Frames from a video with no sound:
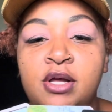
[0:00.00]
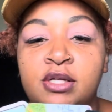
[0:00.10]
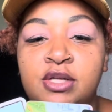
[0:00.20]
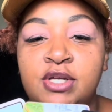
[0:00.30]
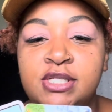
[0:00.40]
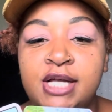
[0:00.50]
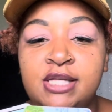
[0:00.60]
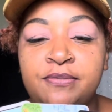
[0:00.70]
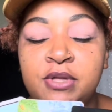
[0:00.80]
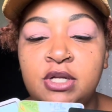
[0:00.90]
So this has
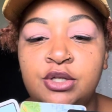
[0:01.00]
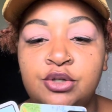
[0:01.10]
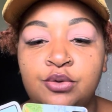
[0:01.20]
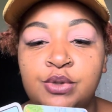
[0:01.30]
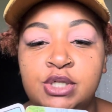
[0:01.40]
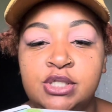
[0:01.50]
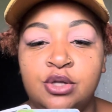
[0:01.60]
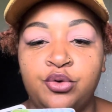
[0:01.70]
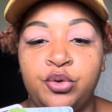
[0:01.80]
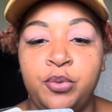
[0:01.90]
something to do with just the
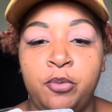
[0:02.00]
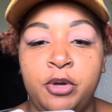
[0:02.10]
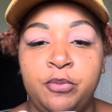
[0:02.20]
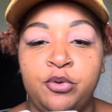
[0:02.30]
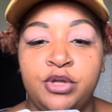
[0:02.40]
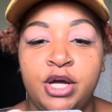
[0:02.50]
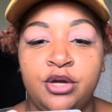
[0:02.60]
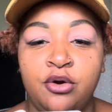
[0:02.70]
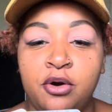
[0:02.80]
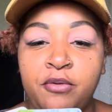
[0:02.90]
group of people that
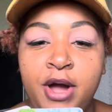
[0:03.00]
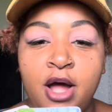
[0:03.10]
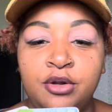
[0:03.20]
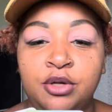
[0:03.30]
you are around.